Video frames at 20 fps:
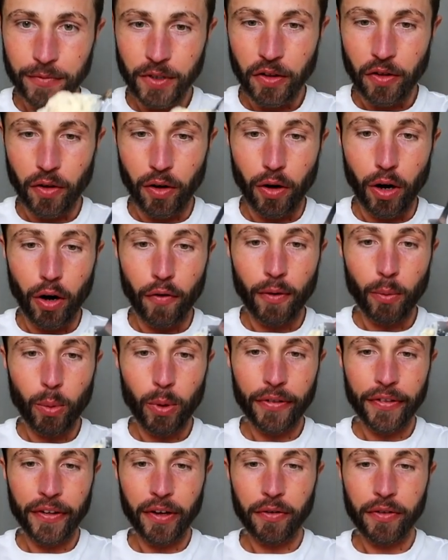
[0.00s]
So over
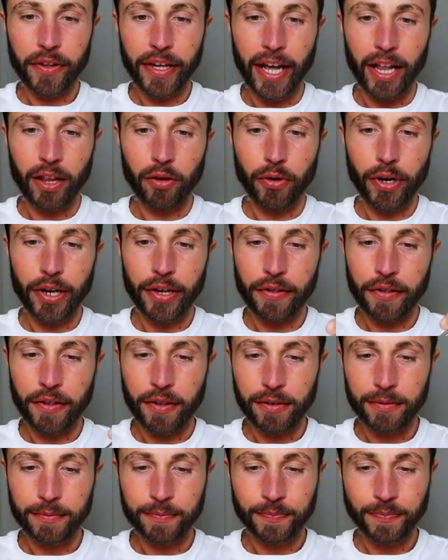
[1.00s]
1000
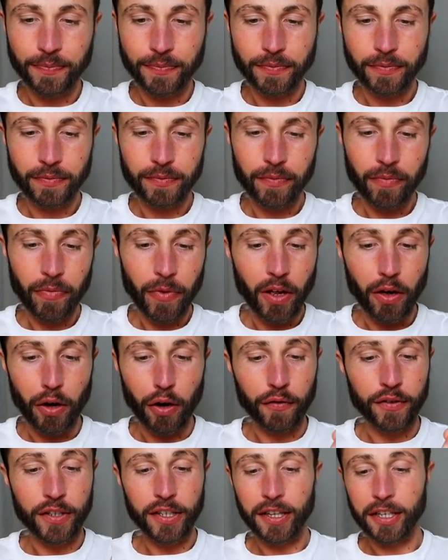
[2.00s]
calories
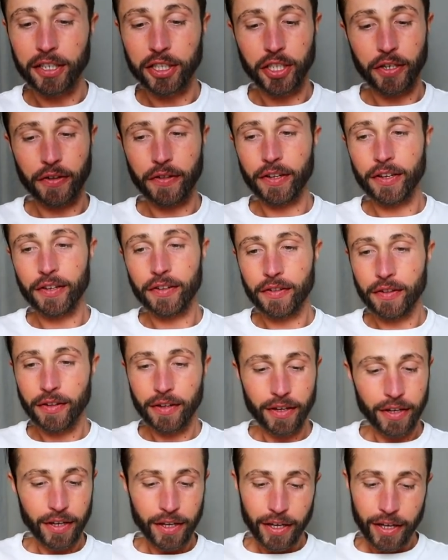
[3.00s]
of deliciousness,
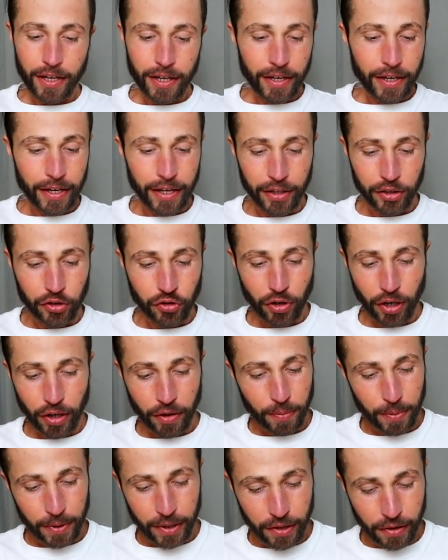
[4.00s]
and
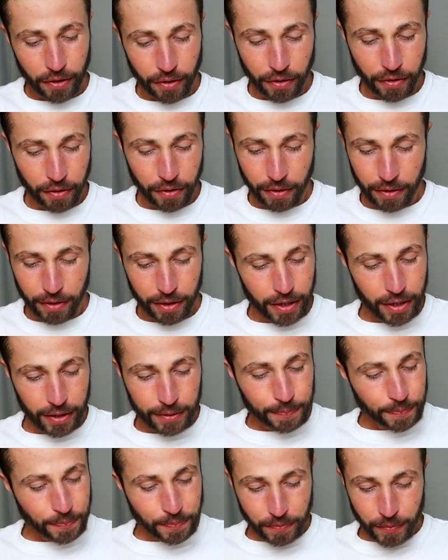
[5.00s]
trust me, this is,
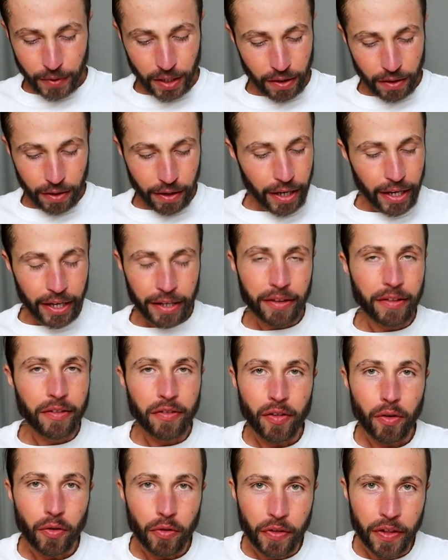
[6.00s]
it's
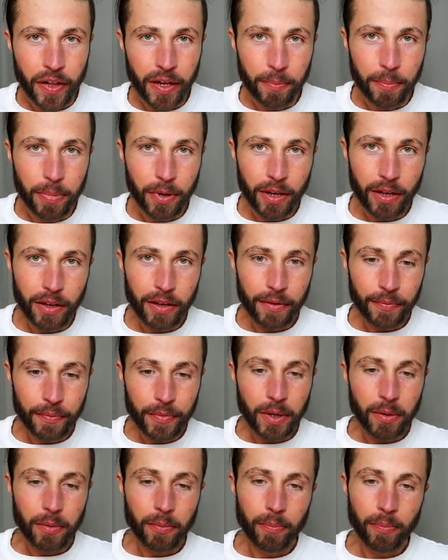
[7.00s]
so simple,
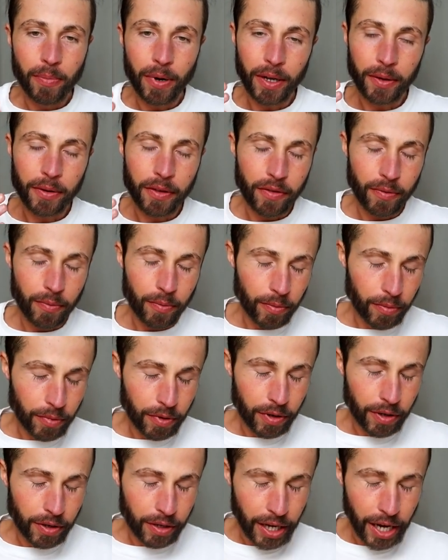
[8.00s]
but
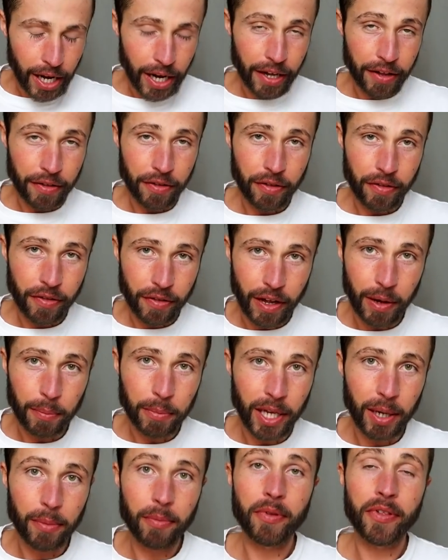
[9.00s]
guys,
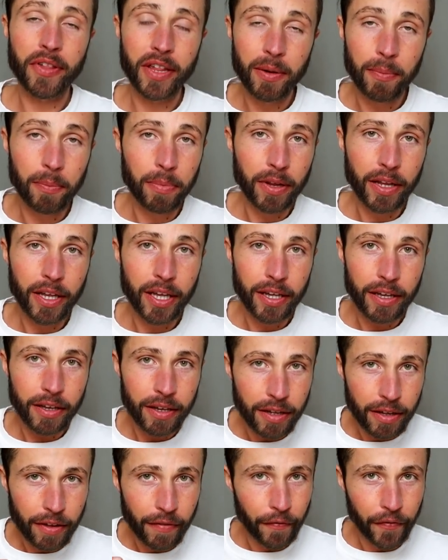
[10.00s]
sometimes simply
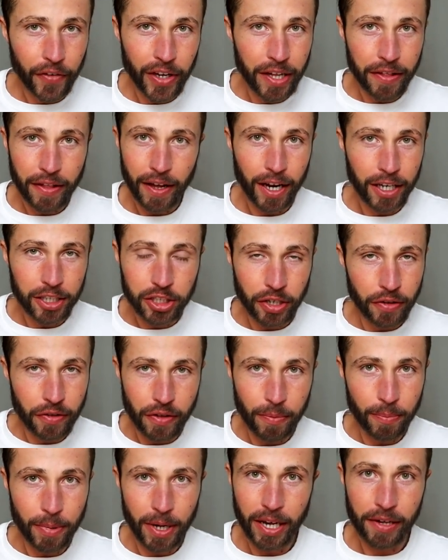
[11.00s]
things are
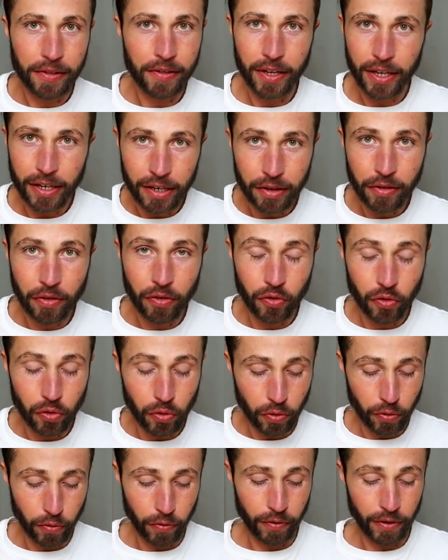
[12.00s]
just the best, and it's
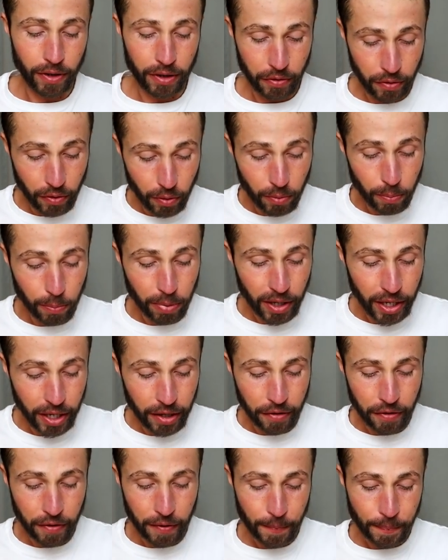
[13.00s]
true. So
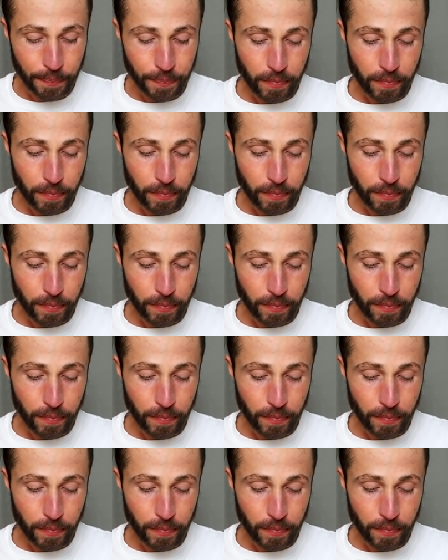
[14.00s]
please,